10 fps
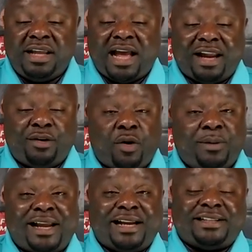I
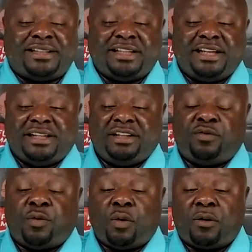normally like to see at least
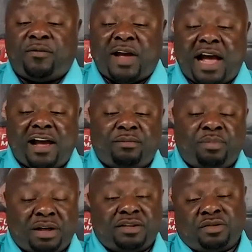four or five,
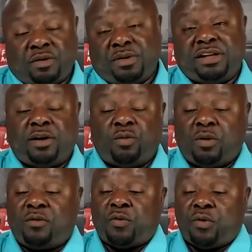but assuming that there
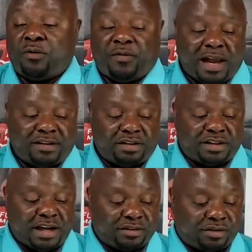were four or five, just
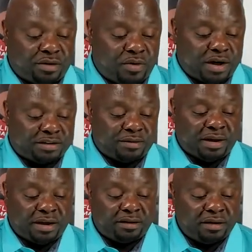to answer your question,
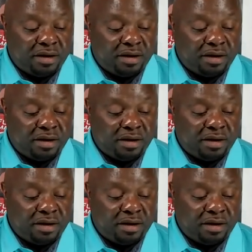man.